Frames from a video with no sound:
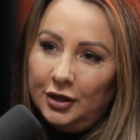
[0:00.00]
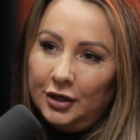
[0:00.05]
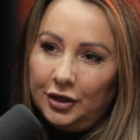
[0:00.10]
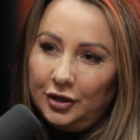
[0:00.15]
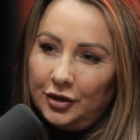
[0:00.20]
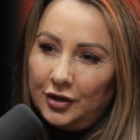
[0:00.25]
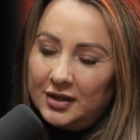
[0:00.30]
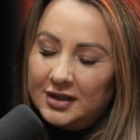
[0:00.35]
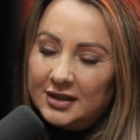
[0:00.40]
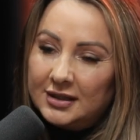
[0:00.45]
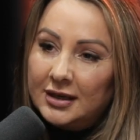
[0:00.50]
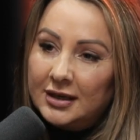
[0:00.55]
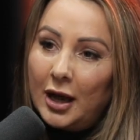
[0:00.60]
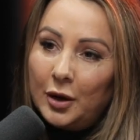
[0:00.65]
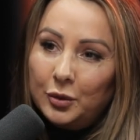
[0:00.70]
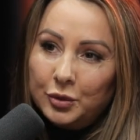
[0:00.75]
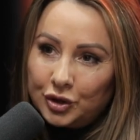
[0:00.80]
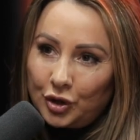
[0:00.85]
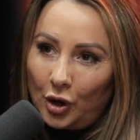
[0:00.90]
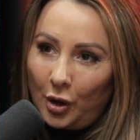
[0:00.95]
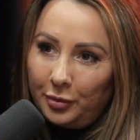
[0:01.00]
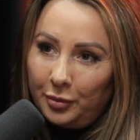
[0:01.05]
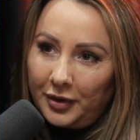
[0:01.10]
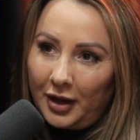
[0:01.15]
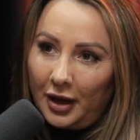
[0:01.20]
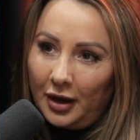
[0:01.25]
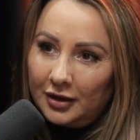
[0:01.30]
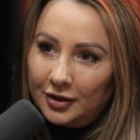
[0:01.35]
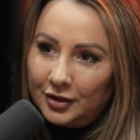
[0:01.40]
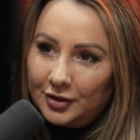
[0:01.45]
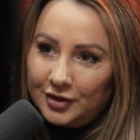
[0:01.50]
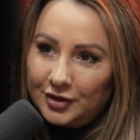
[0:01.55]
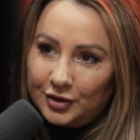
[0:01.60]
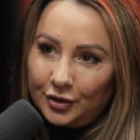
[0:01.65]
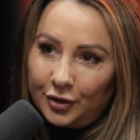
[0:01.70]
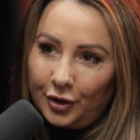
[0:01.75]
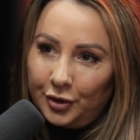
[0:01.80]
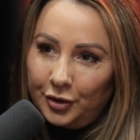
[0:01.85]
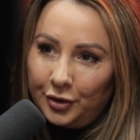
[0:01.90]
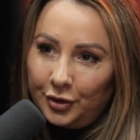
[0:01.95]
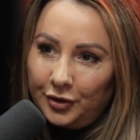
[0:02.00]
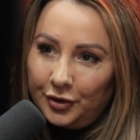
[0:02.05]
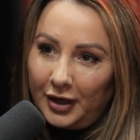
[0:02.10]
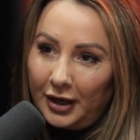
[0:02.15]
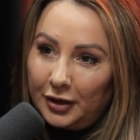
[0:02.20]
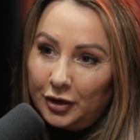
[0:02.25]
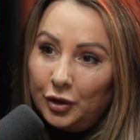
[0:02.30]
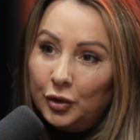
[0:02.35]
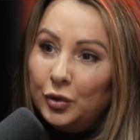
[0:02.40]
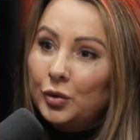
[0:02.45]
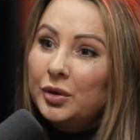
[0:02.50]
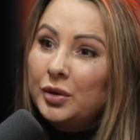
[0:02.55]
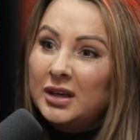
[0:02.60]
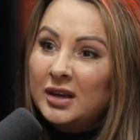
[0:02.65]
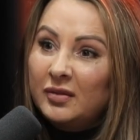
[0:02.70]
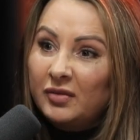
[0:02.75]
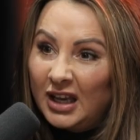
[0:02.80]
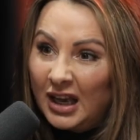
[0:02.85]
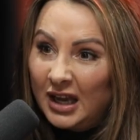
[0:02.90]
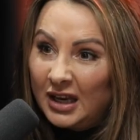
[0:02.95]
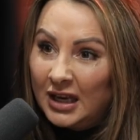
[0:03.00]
this nail shop that I used to go to that you couldn't even get